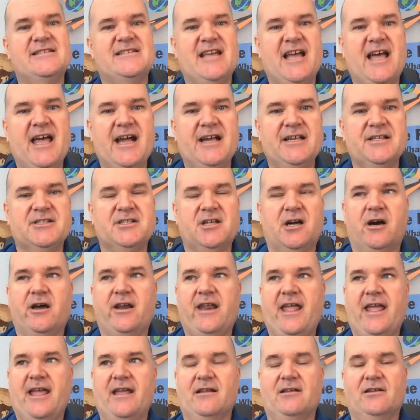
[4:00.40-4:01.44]
text on
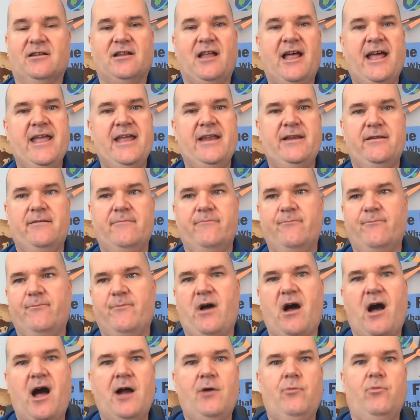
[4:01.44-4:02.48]
a light
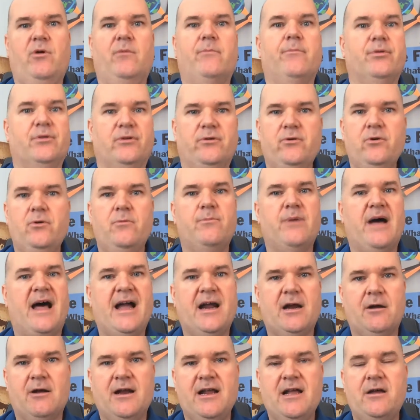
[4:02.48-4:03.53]
aqua blue
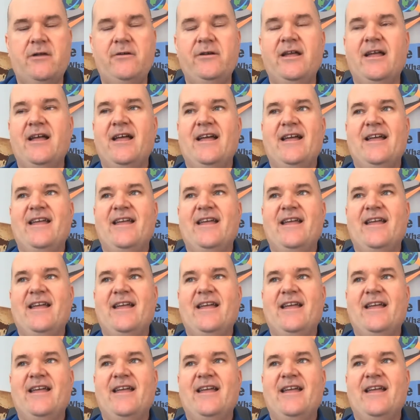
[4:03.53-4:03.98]
background